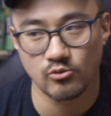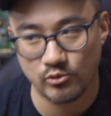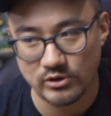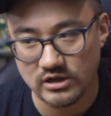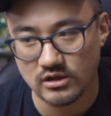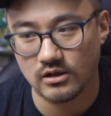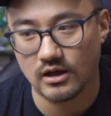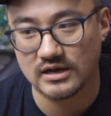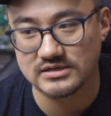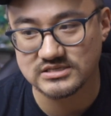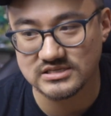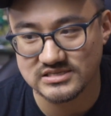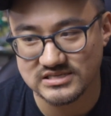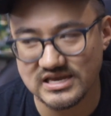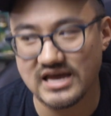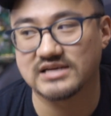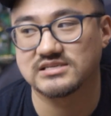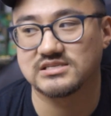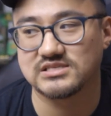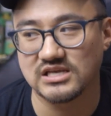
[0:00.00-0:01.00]
realizes,
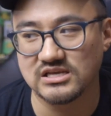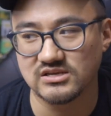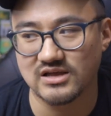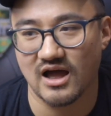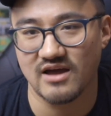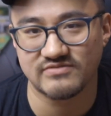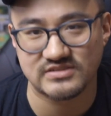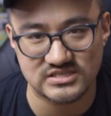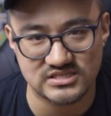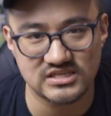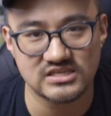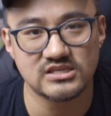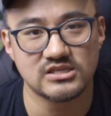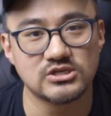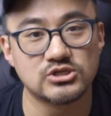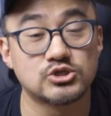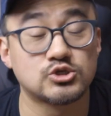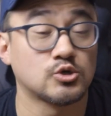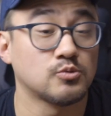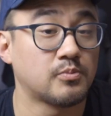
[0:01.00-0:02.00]
yes, I've seen
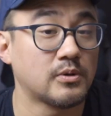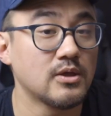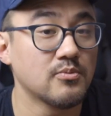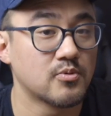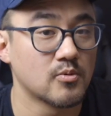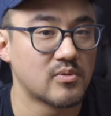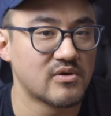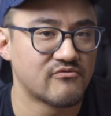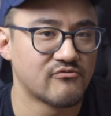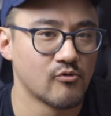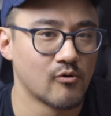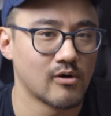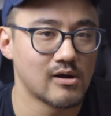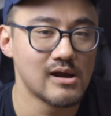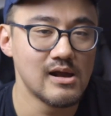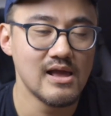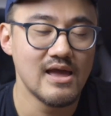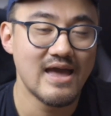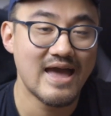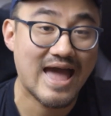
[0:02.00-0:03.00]
these two people
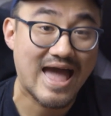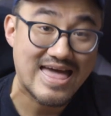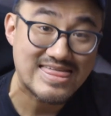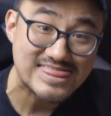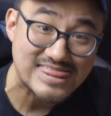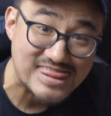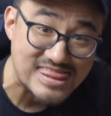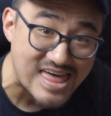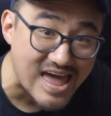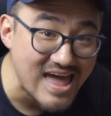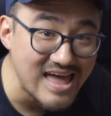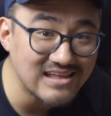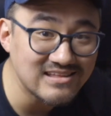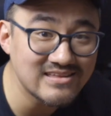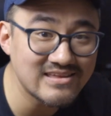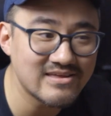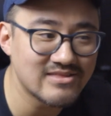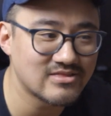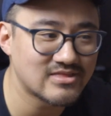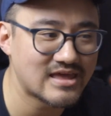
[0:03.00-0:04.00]
before. And then
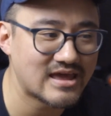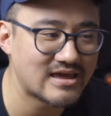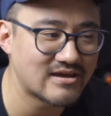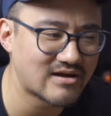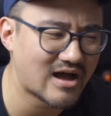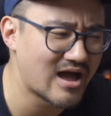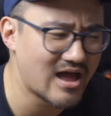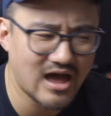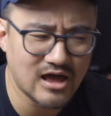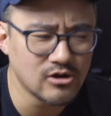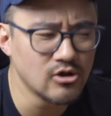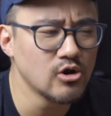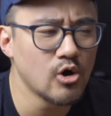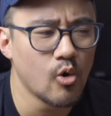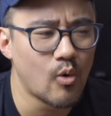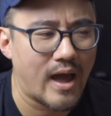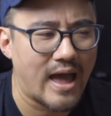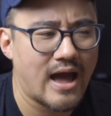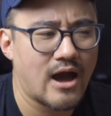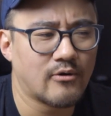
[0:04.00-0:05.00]
I don't
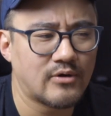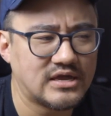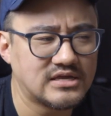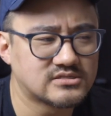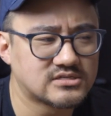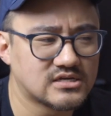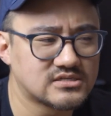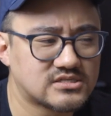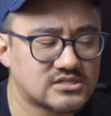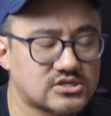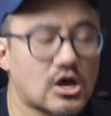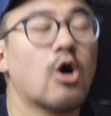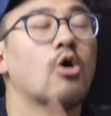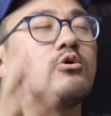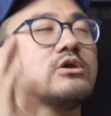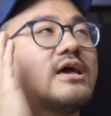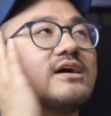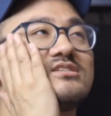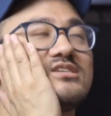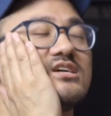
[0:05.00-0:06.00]
know how he does this. Oh,
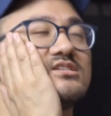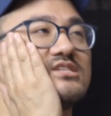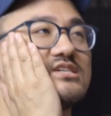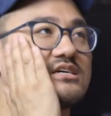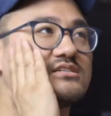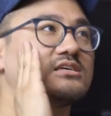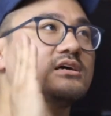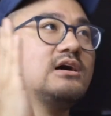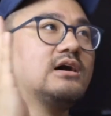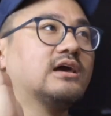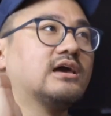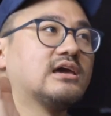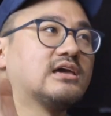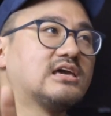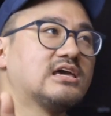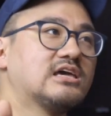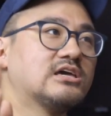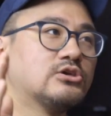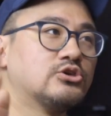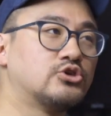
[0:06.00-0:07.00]
yes.
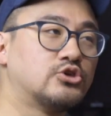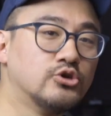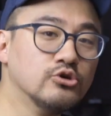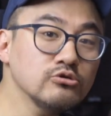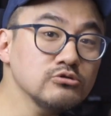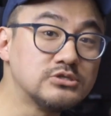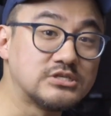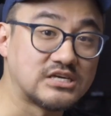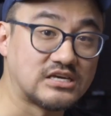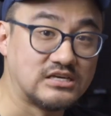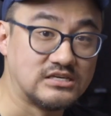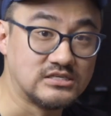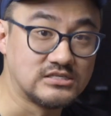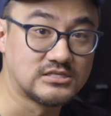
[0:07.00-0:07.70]
He uses